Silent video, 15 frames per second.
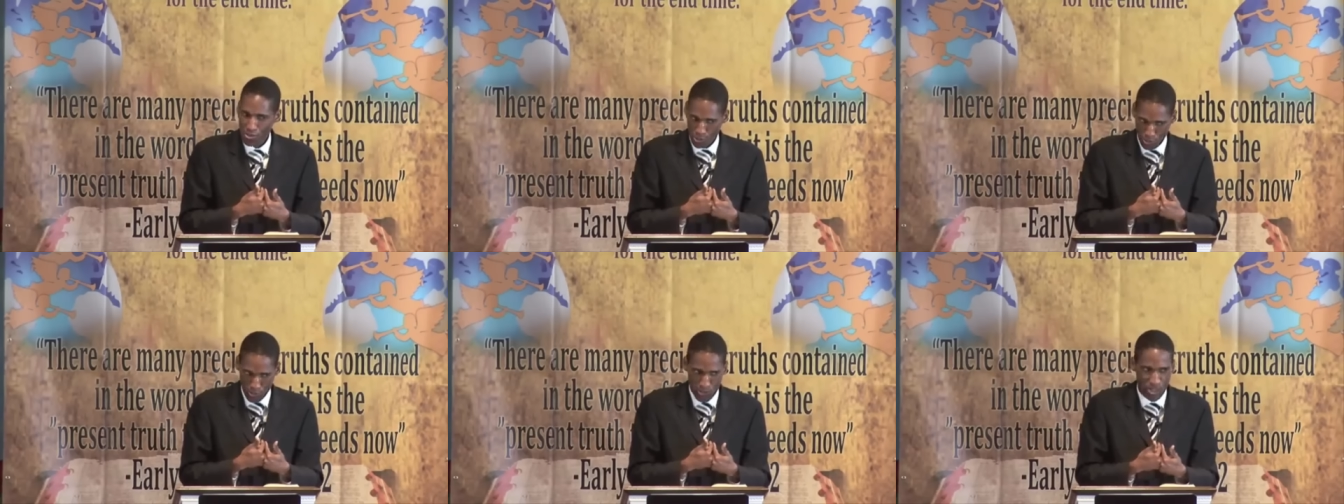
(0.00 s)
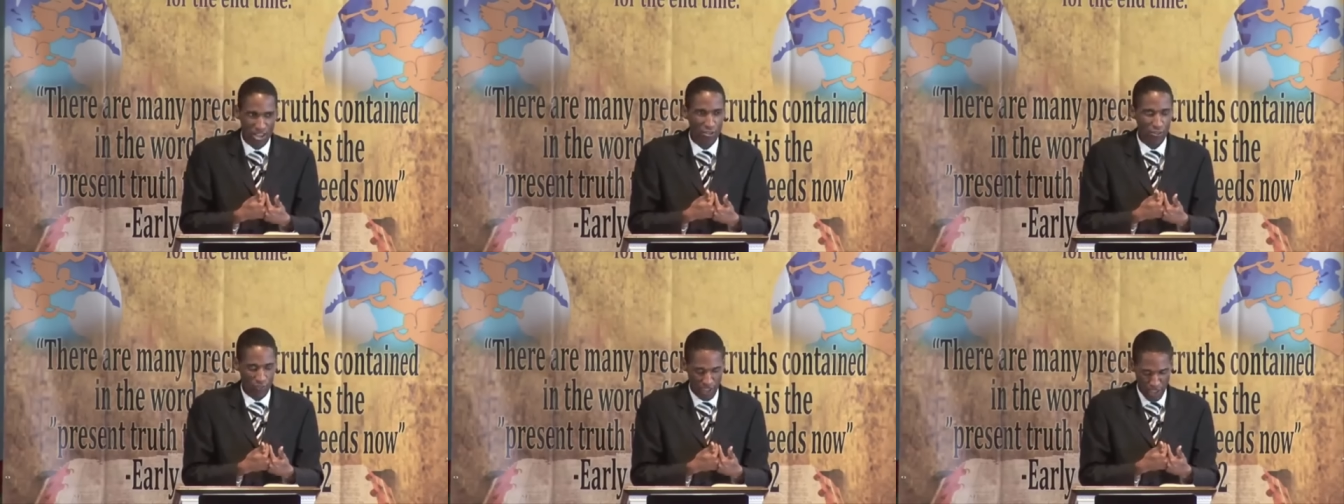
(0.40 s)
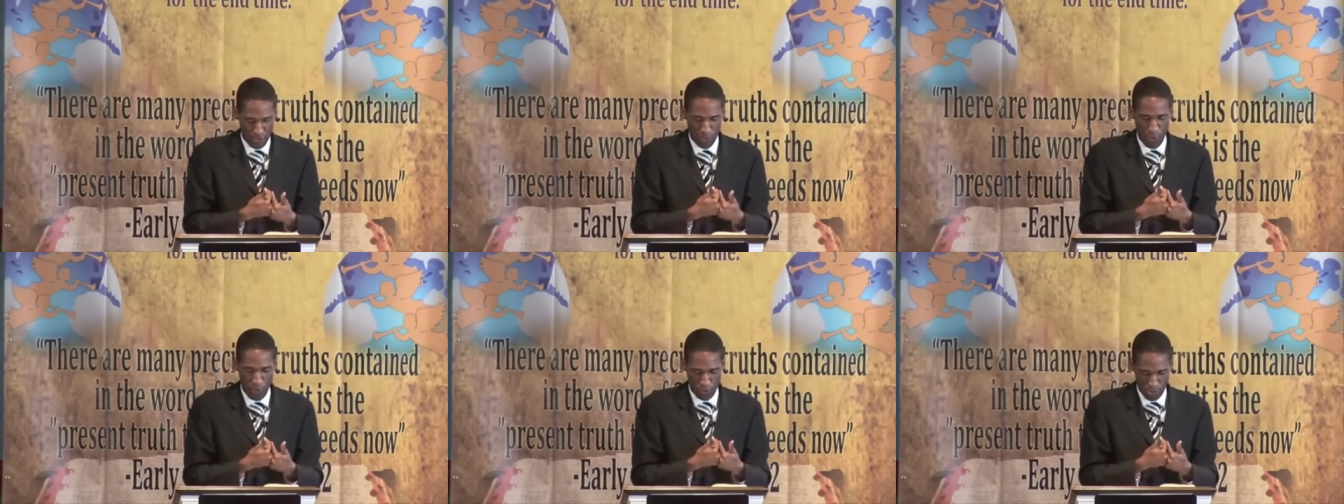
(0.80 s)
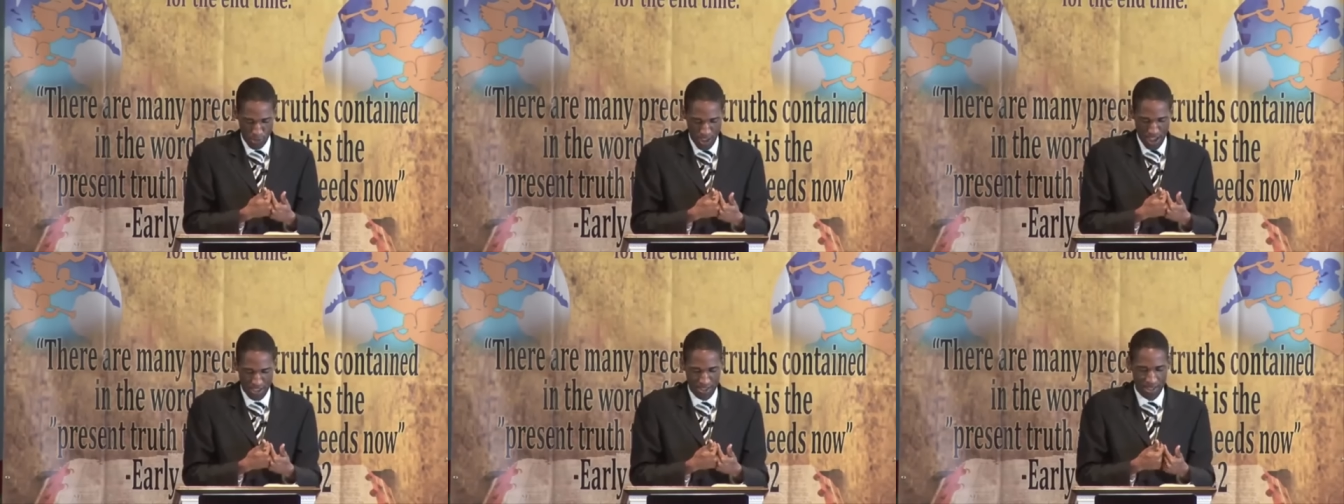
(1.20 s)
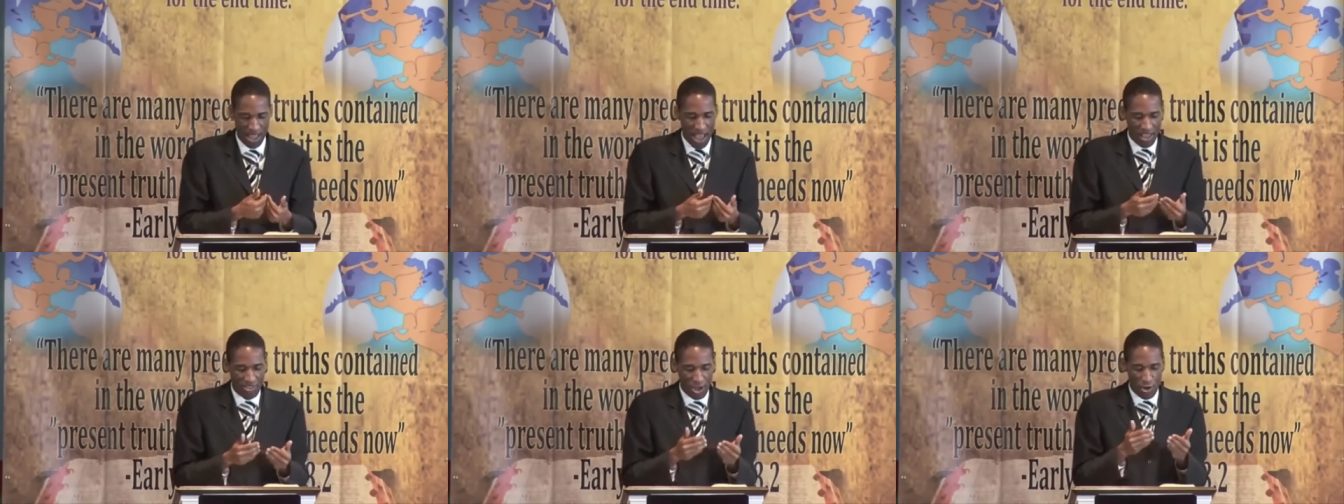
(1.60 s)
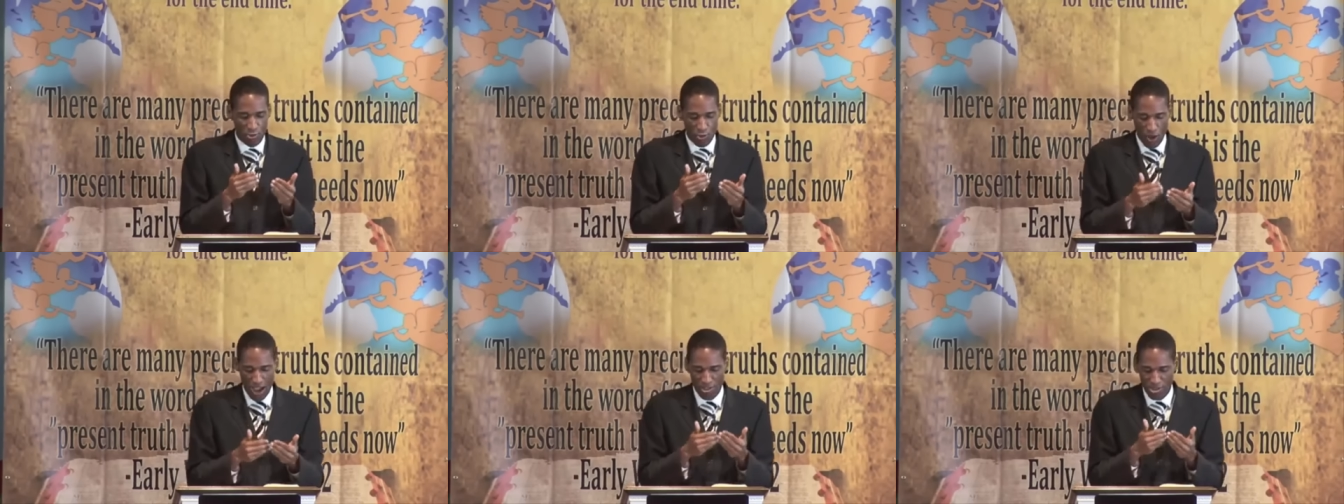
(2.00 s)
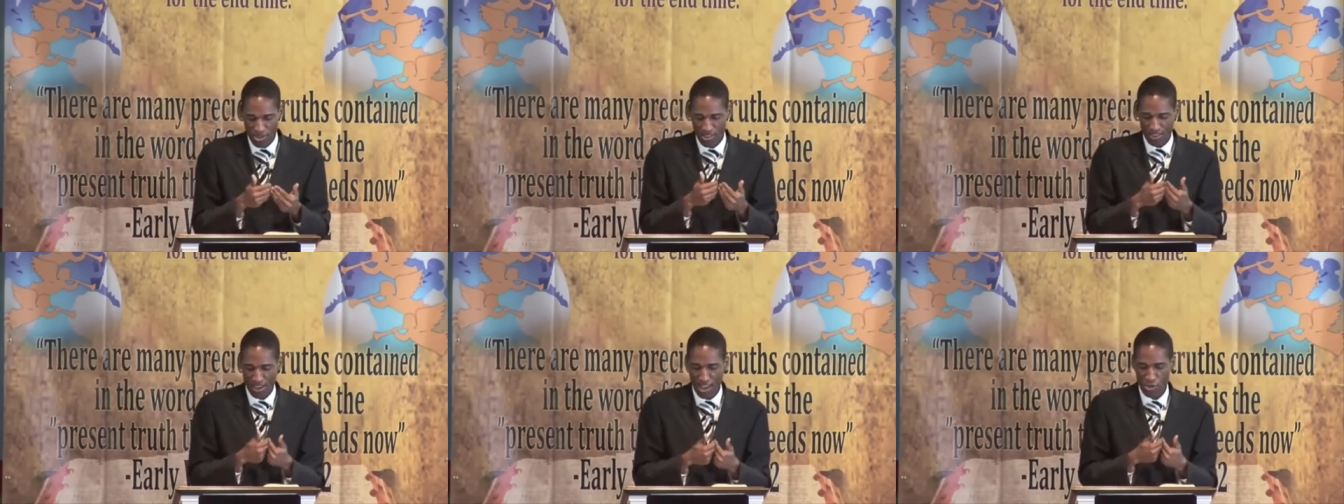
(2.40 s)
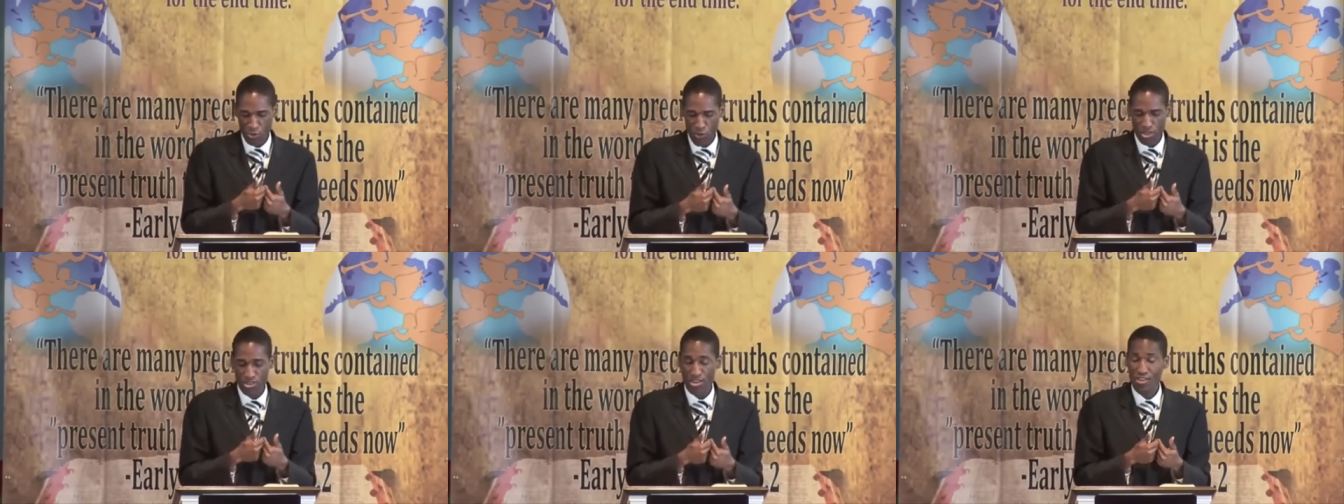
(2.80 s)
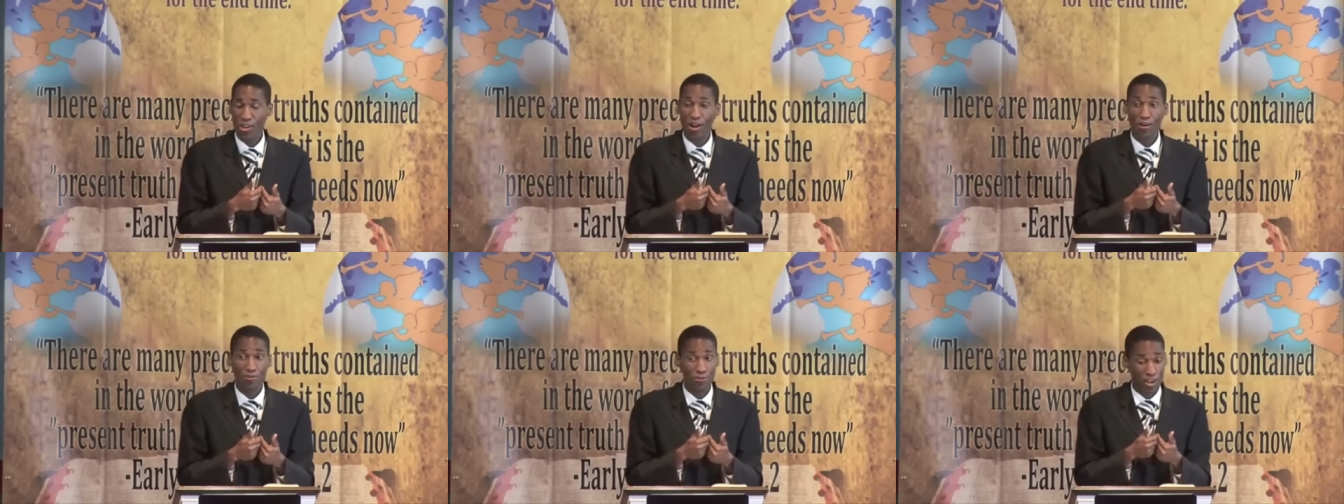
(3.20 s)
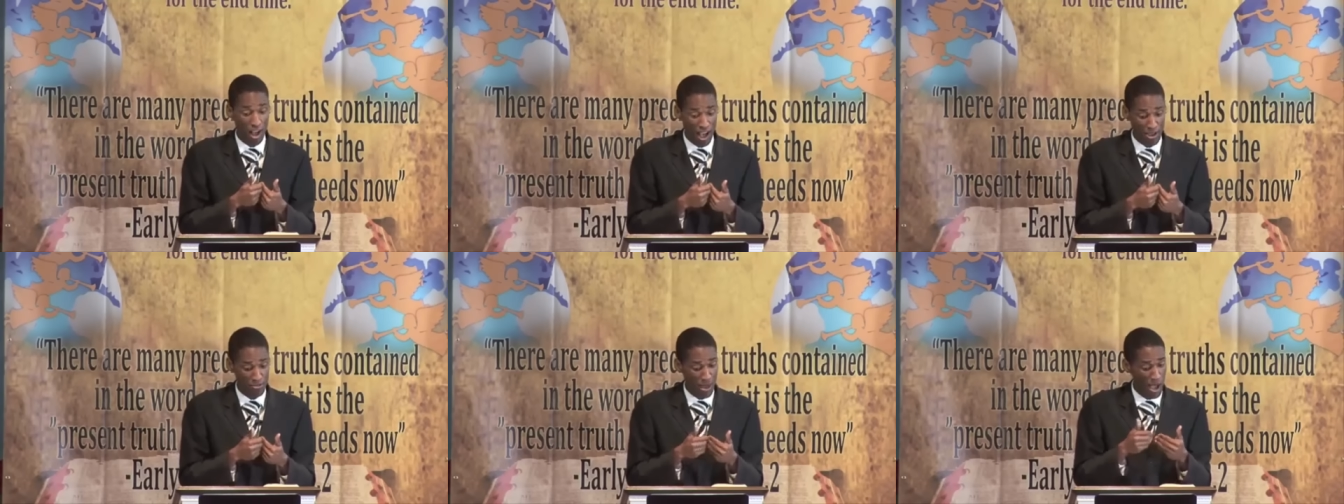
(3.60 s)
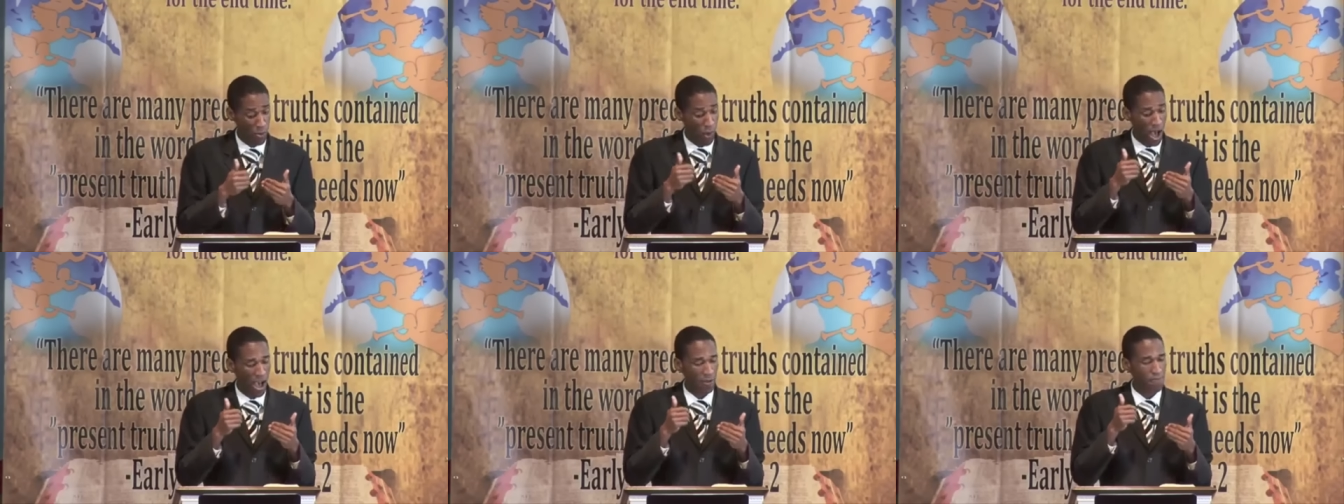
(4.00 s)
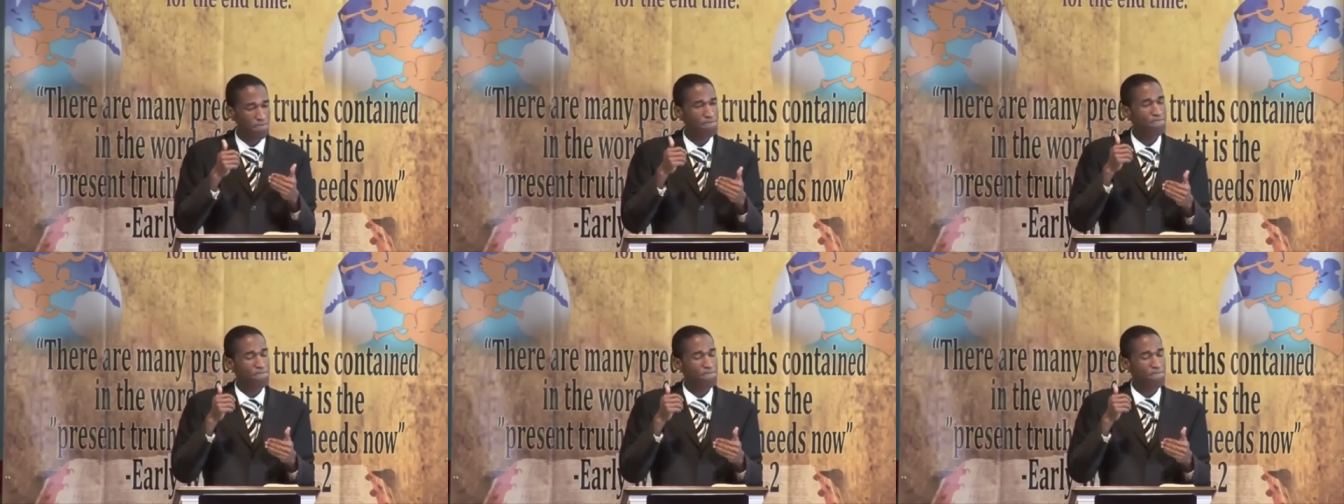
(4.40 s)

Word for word: through the faith of Christ, the righteousness which is of God by what?